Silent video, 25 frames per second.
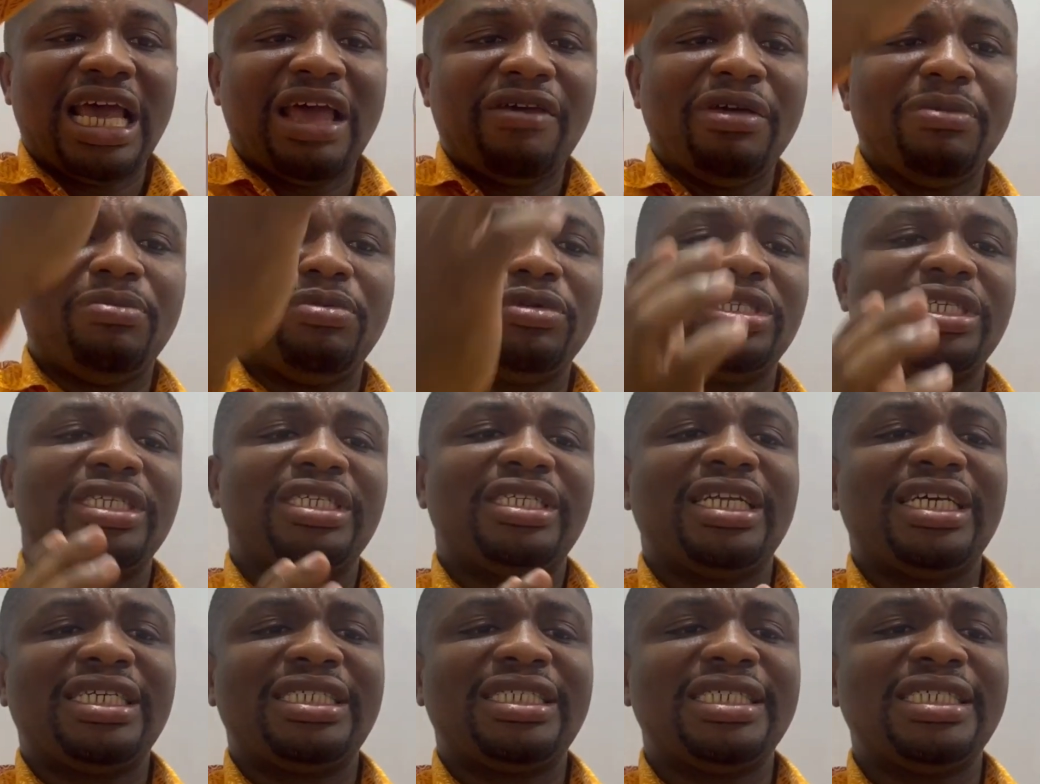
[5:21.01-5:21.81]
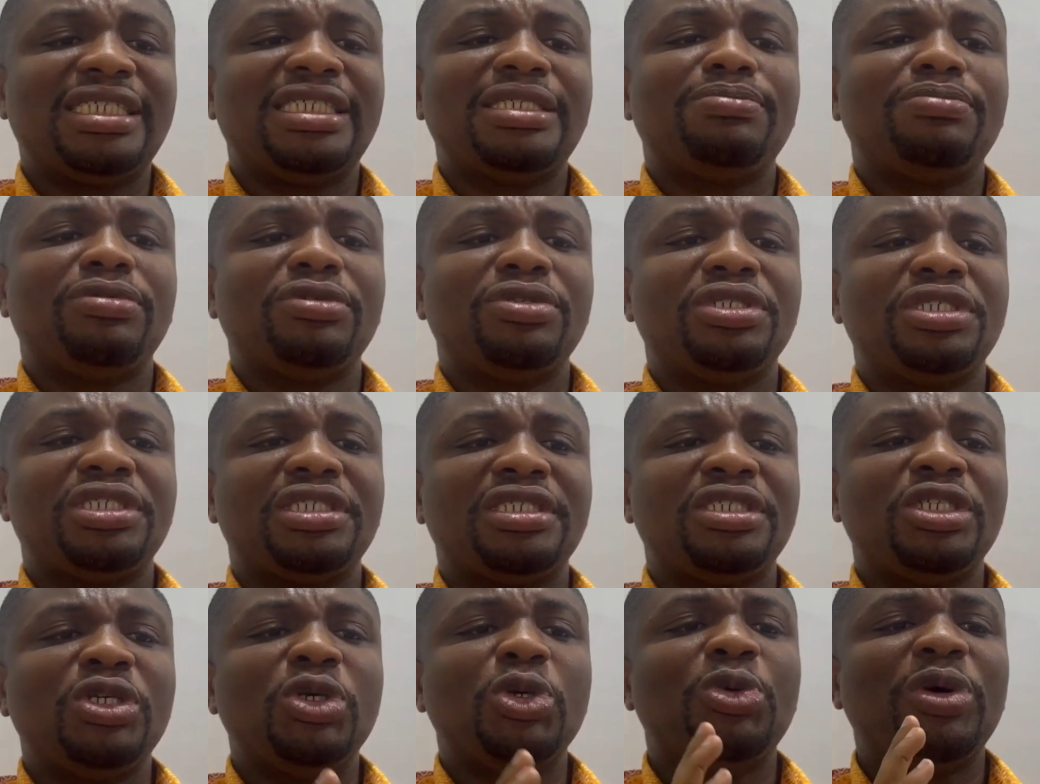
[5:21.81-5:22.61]
If you put it in a sitting
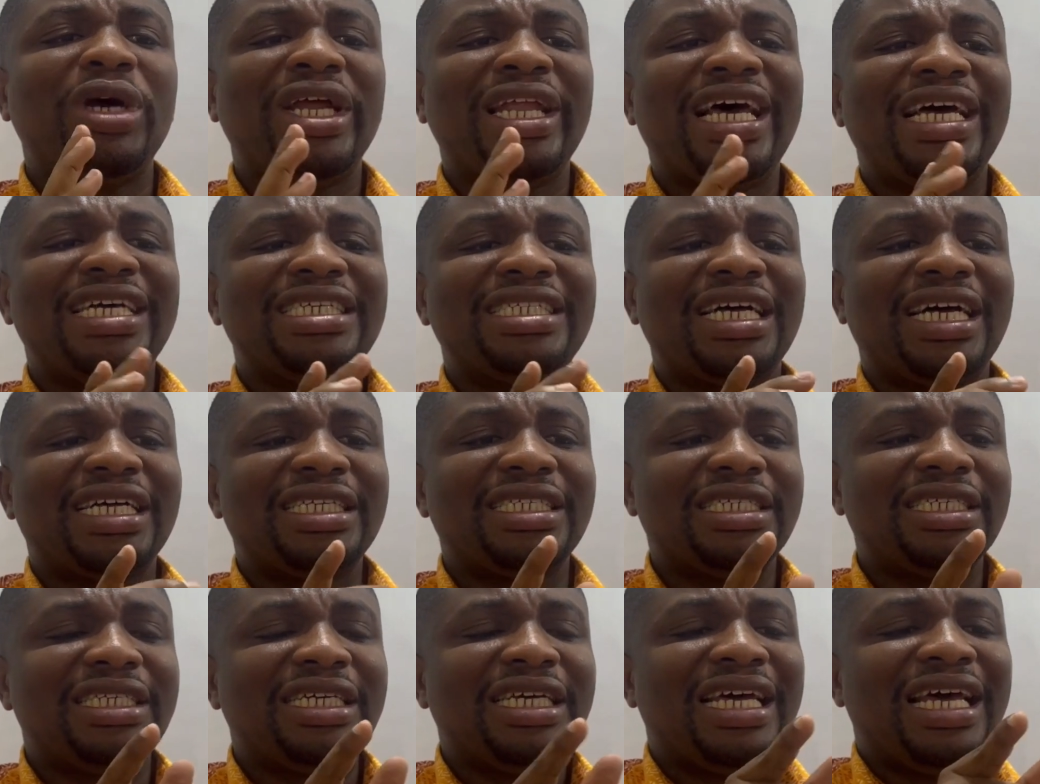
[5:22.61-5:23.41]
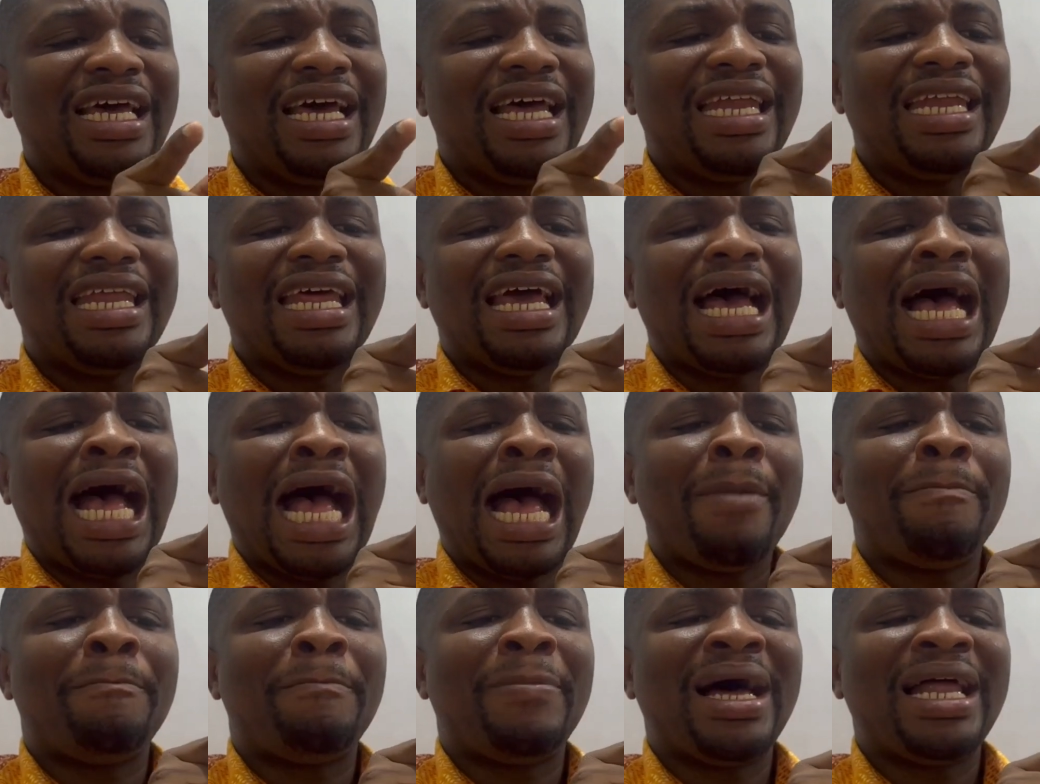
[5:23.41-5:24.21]
position, you realize that the
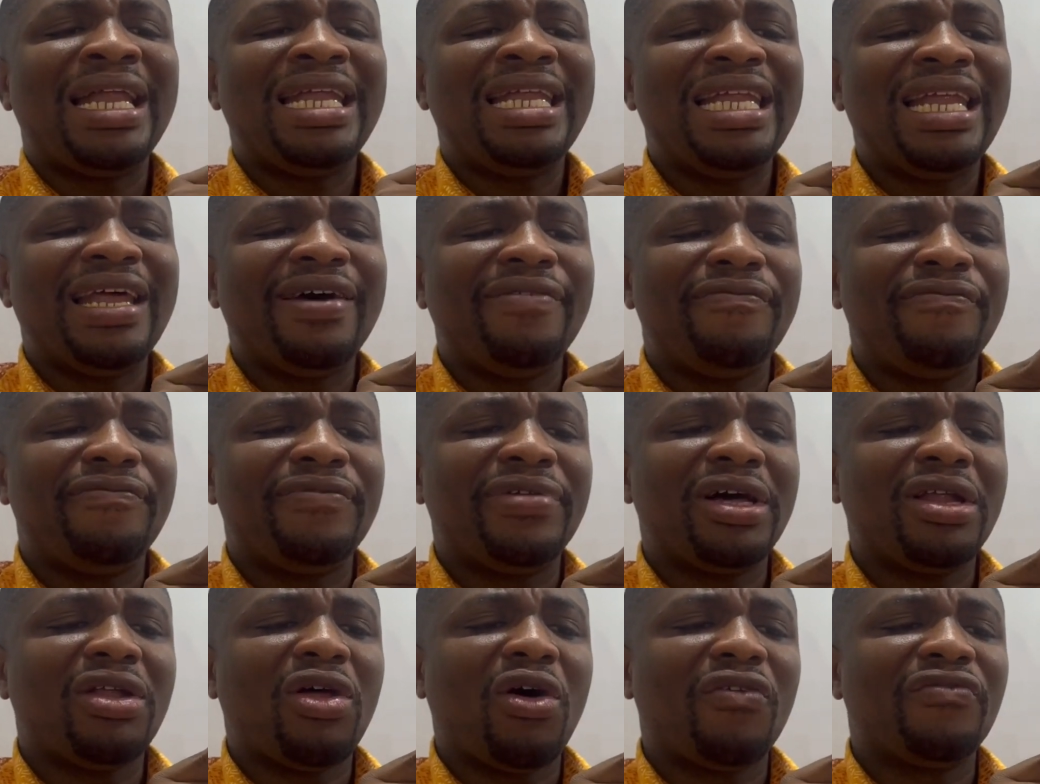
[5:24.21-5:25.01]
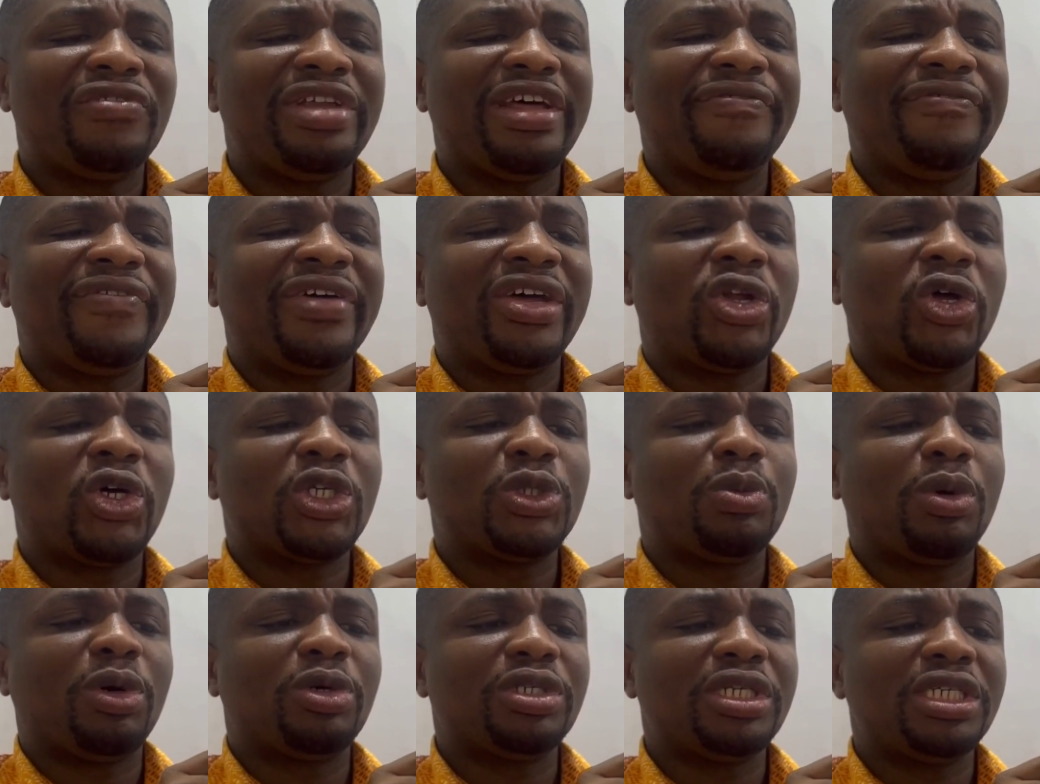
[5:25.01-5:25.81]
upper level of the
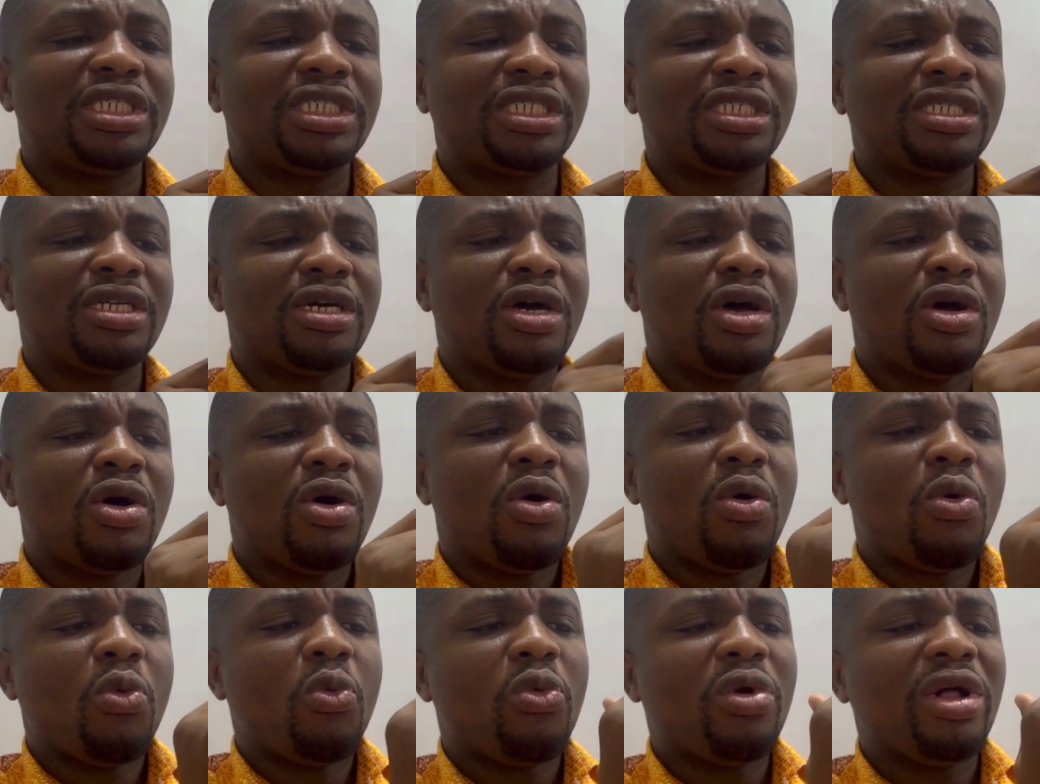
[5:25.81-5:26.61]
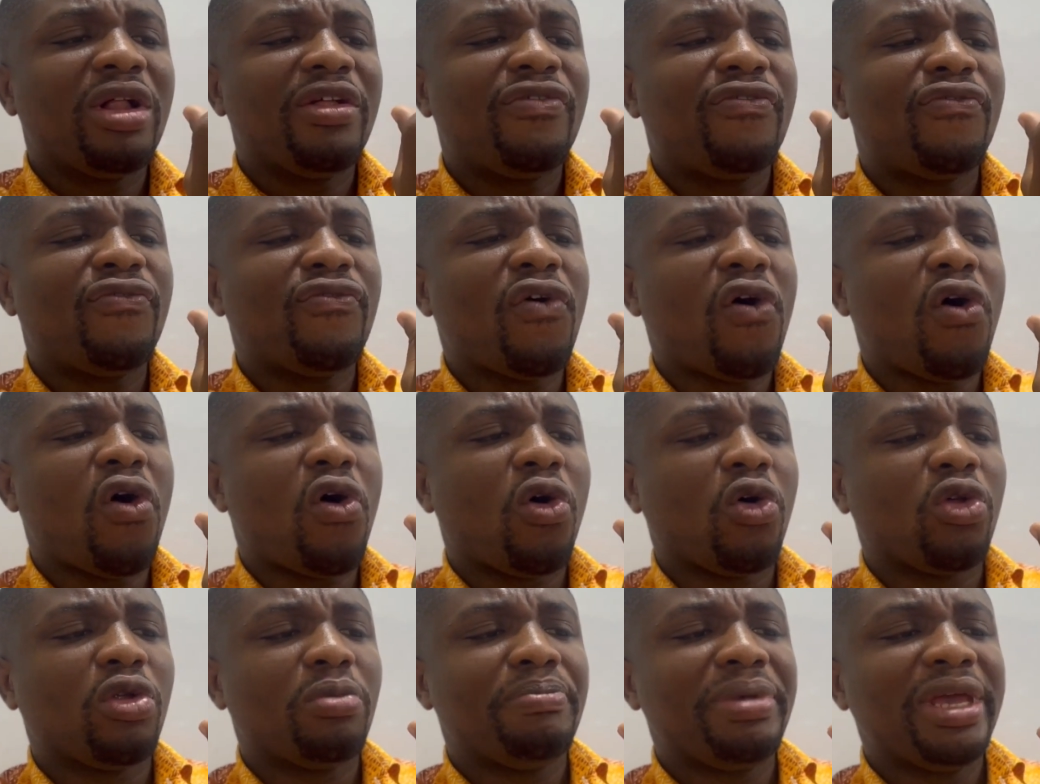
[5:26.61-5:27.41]
venous pulsation will
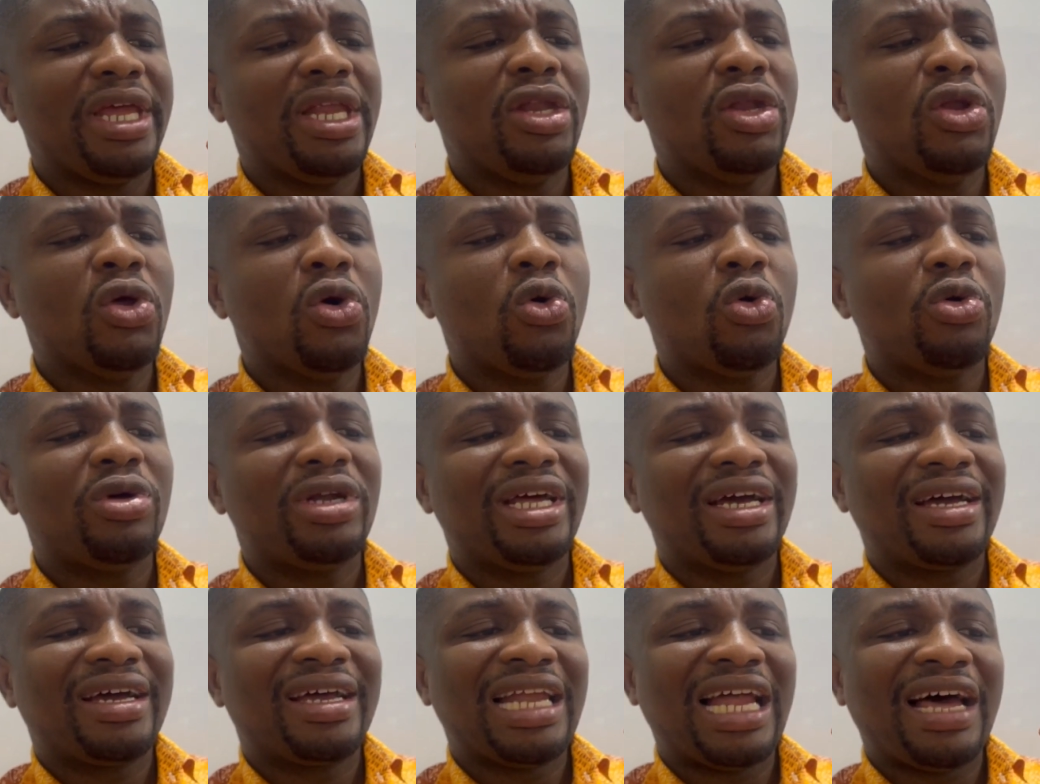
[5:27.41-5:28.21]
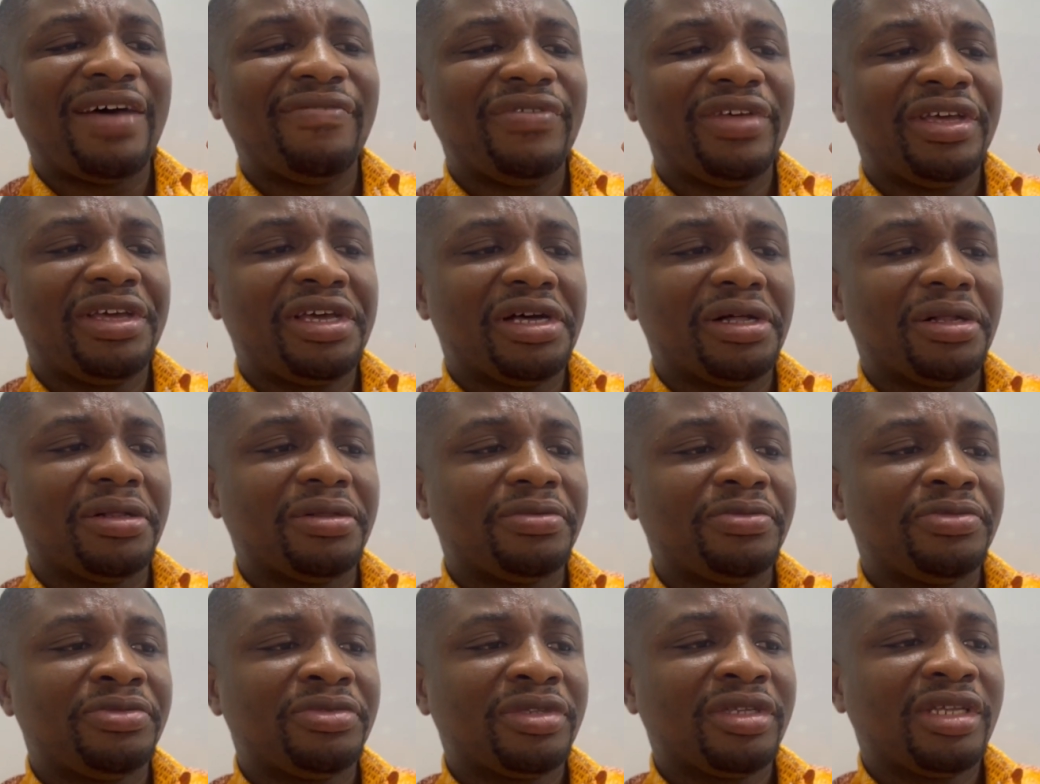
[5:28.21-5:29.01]
fall below the
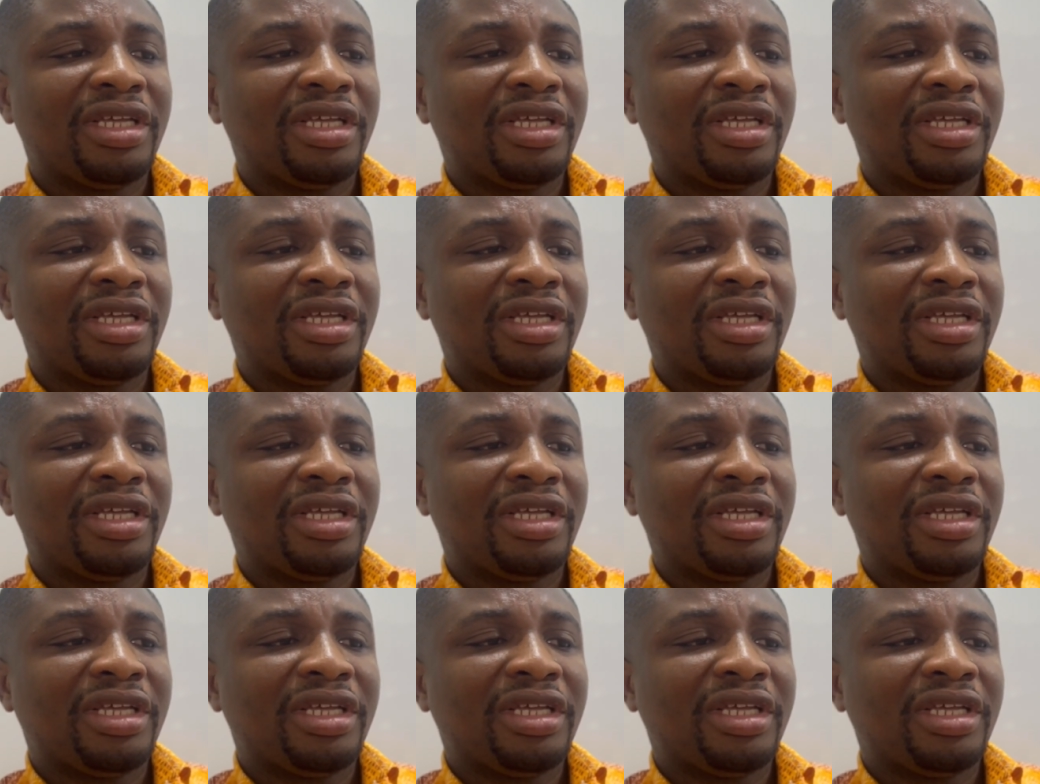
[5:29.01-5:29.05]
clavicle.